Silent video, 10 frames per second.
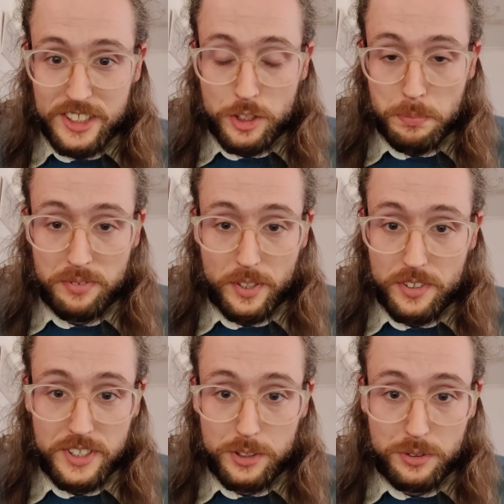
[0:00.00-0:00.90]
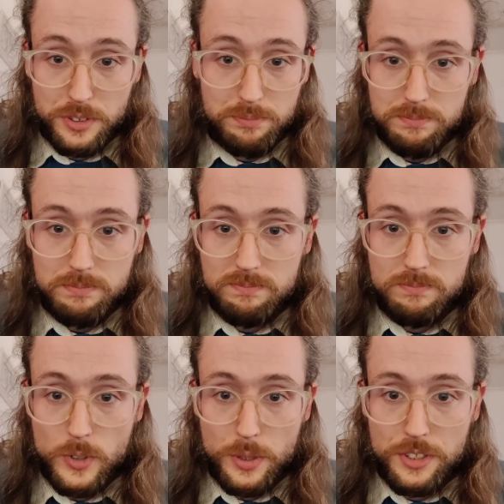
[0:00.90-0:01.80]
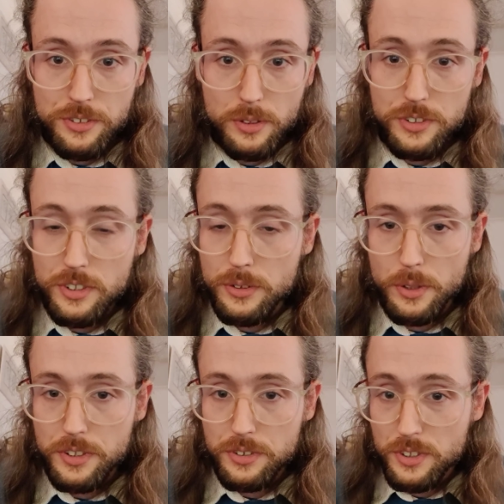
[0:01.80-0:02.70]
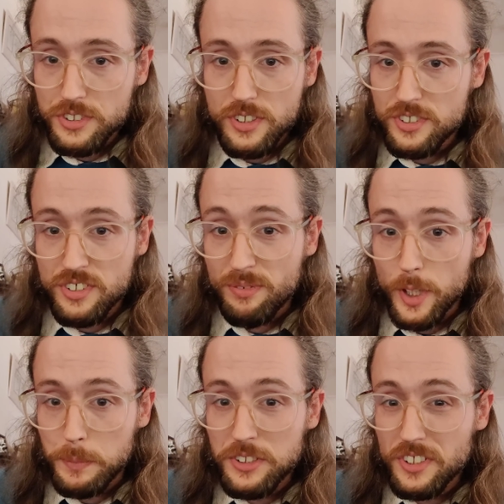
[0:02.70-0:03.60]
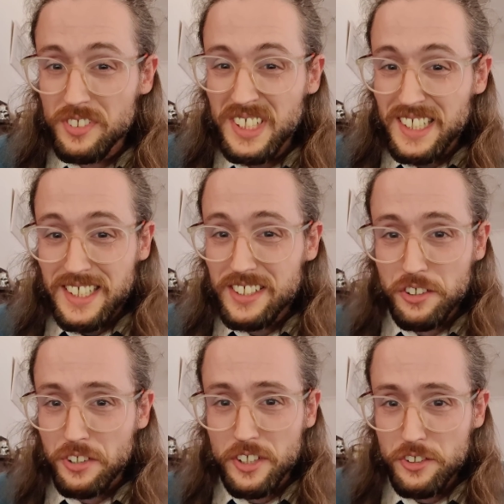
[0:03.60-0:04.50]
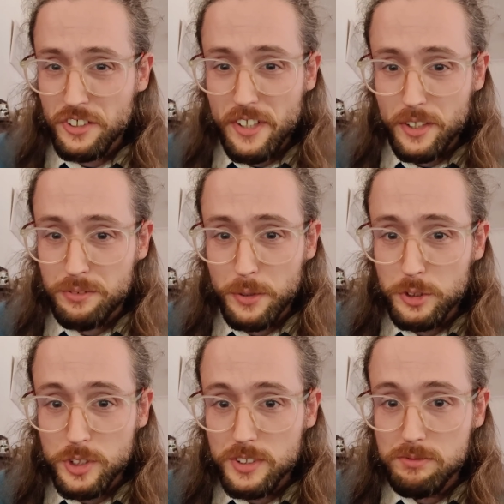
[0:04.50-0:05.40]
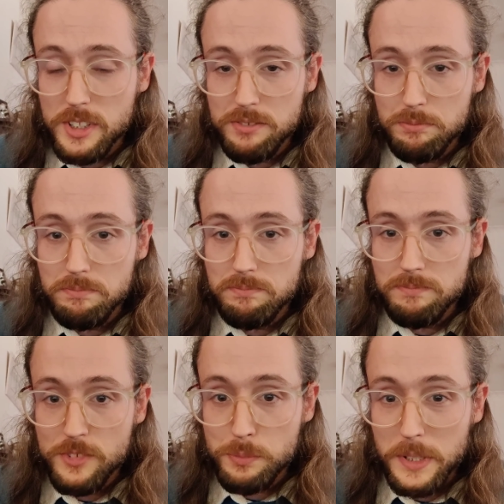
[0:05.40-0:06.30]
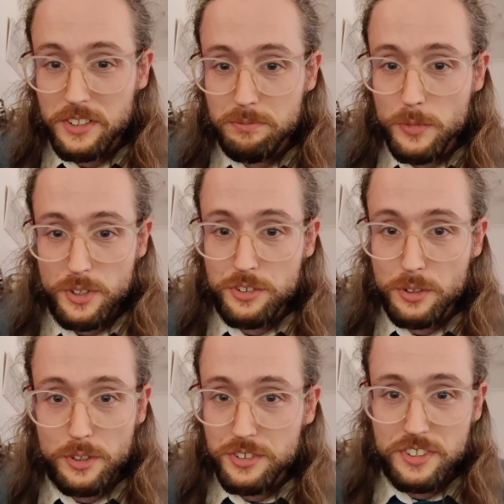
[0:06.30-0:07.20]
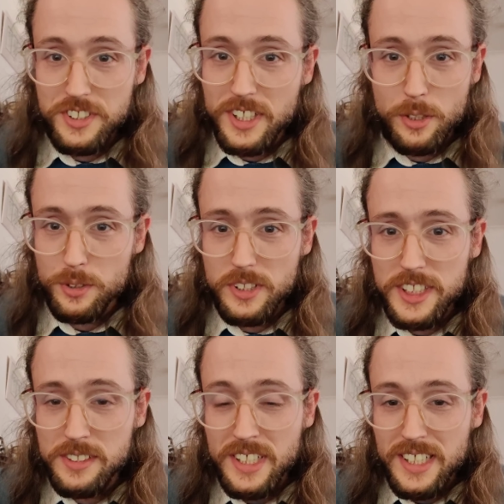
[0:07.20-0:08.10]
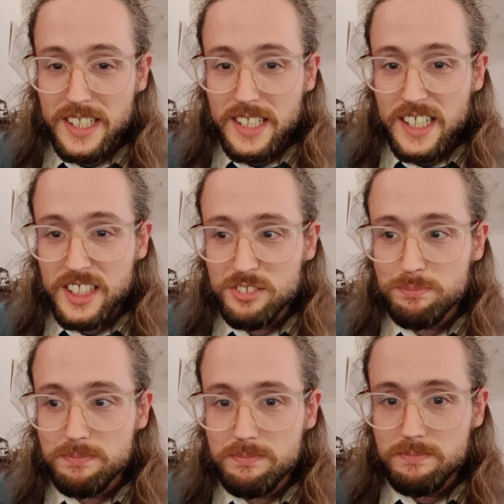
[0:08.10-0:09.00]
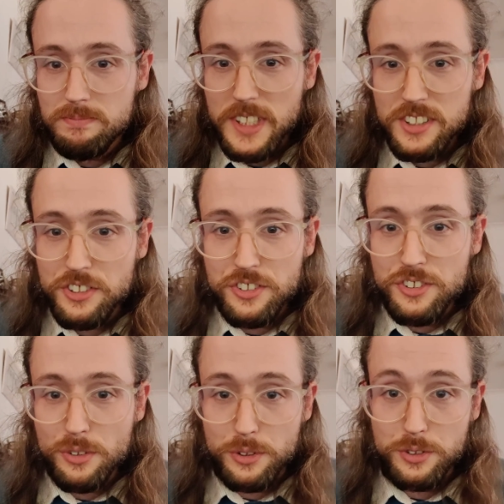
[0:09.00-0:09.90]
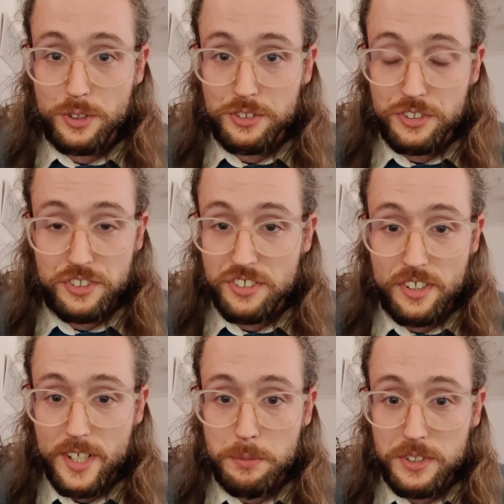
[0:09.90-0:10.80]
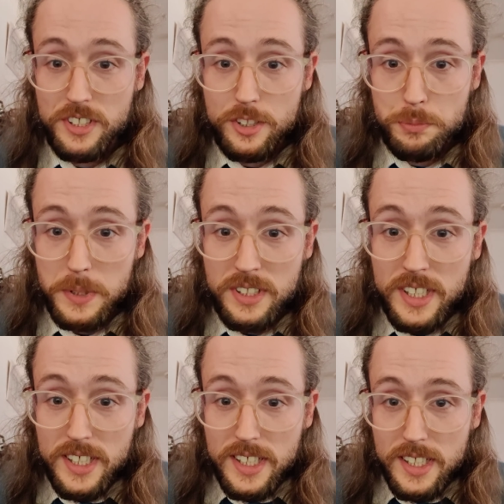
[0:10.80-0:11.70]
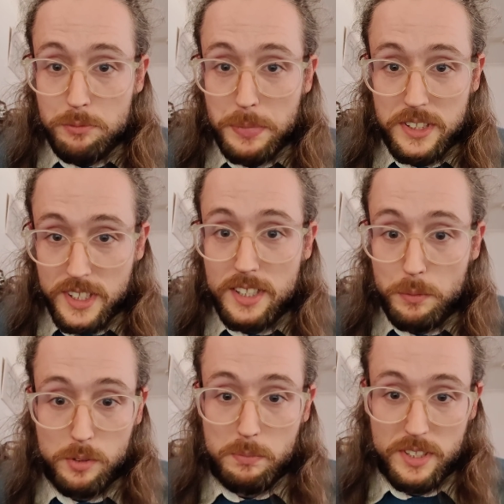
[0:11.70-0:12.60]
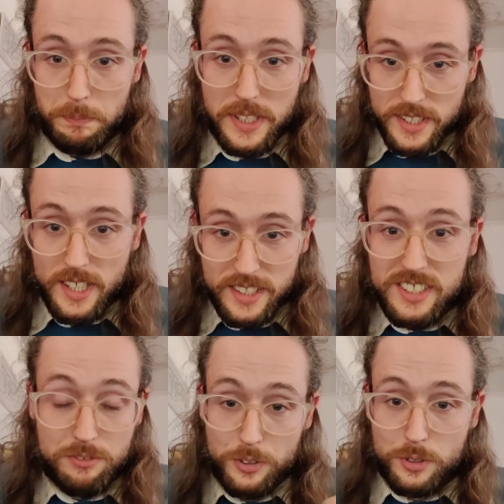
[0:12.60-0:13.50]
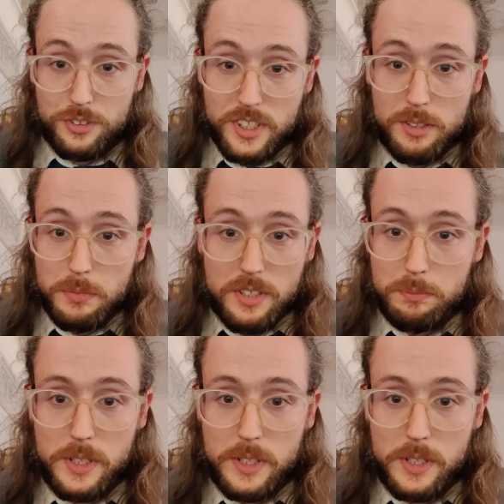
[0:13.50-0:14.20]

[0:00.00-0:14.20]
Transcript: just prefer to read out Norris Scots and Doric Scots. That's just fit me still. And there's hundreds of other folk that speak Norris Scots and do that online. And again, just Stonnert Scots just doesn't represent us. But again, I think for Scots, again,